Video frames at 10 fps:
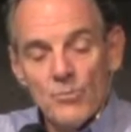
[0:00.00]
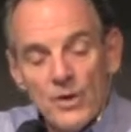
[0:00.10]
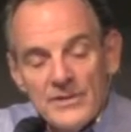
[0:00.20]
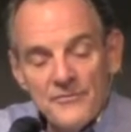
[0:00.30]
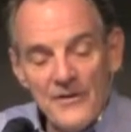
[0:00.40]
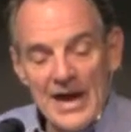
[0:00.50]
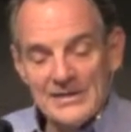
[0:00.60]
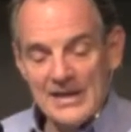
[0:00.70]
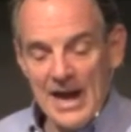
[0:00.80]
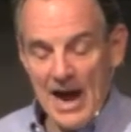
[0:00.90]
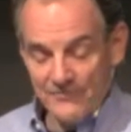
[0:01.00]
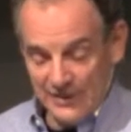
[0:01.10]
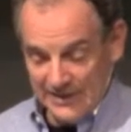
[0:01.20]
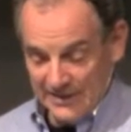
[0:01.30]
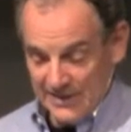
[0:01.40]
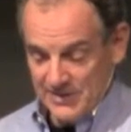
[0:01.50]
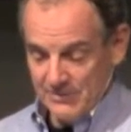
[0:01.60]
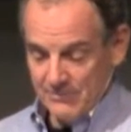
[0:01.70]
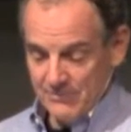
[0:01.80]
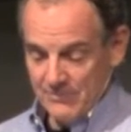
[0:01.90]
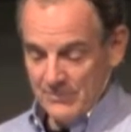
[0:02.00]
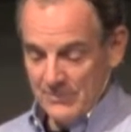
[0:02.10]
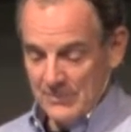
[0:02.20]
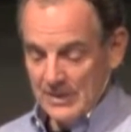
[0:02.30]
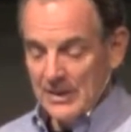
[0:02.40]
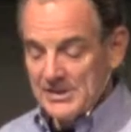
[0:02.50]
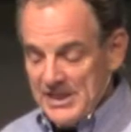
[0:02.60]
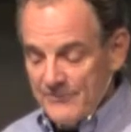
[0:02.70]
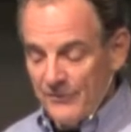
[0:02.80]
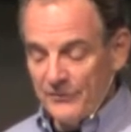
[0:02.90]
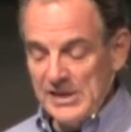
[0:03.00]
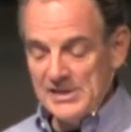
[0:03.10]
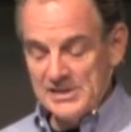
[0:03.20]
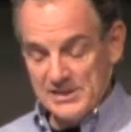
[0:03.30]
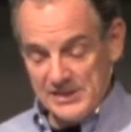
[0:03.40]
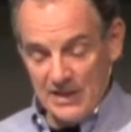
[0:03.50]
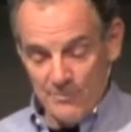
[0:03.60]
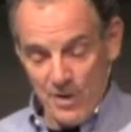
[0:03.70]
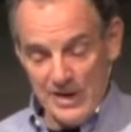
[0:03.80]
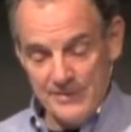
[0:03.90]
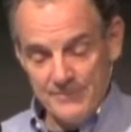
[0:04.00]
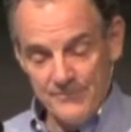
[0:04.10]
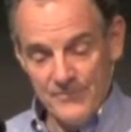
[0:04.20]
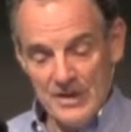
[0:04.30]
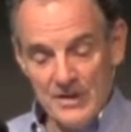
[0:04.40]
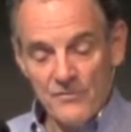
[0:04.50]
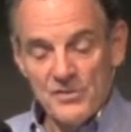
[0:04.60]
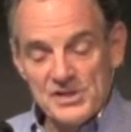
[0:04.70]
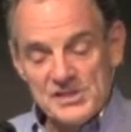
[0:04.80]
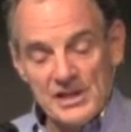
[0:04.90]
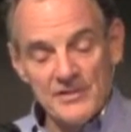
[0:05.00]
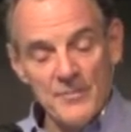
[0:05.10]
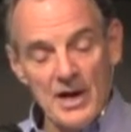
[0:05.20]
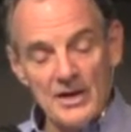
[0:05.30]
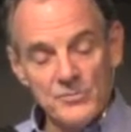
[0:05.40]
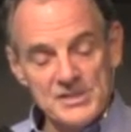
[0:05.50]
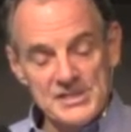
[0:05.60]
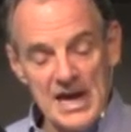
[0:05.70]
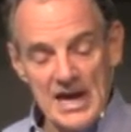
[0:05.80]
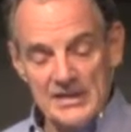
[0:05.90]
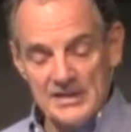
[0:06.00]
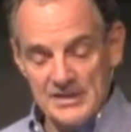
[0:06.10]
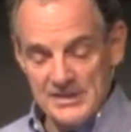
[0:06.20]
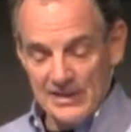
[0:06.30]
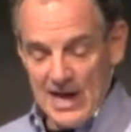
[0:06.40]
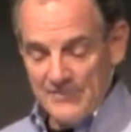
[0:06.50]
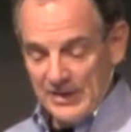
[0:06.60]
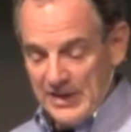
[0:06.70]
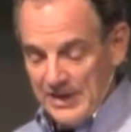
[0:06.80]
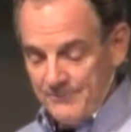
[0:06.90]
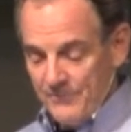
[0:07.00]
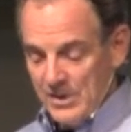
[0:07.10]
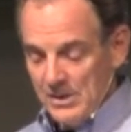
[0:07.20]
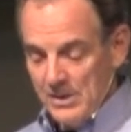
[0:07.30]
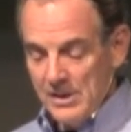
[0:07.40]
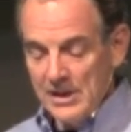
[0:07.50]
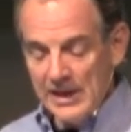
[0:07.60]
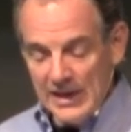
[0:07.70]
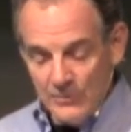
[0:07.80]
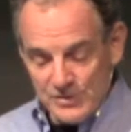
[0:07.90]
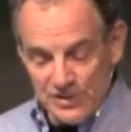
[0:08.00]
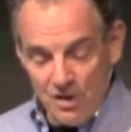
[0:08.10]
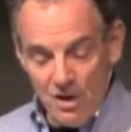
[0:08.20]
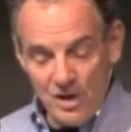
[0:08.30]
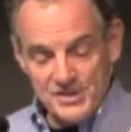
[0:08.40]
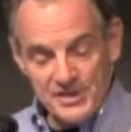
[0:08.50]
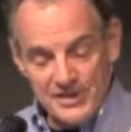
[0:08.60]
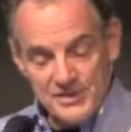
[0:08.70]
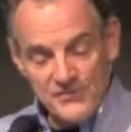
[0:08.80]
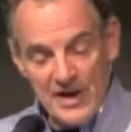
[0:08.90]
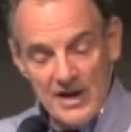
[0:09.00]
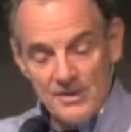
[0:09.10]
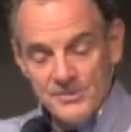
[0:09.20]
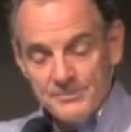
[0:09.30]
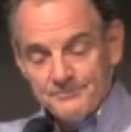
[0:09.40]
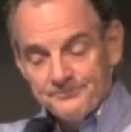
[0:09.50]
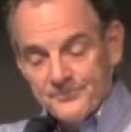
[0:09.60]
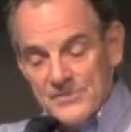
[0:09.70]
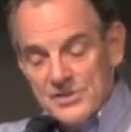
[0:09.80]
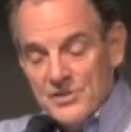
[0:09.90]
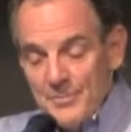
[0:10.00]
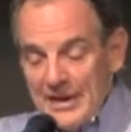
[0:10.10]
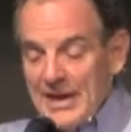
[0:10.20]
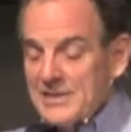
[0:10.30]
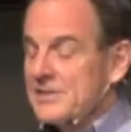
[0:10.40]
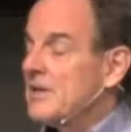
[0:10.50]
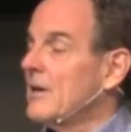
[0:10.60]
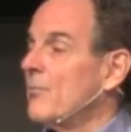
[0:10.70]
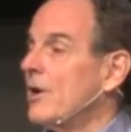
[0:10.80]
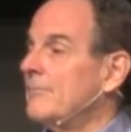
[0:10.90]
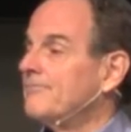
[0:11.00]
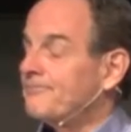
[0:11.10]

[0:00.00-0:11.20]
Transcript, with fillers: Bring the fattened calf and kill it. Let's have a feast and celebrate. For this son of mine was dead and is alive again. He was lost and is found. So they began to celebrate.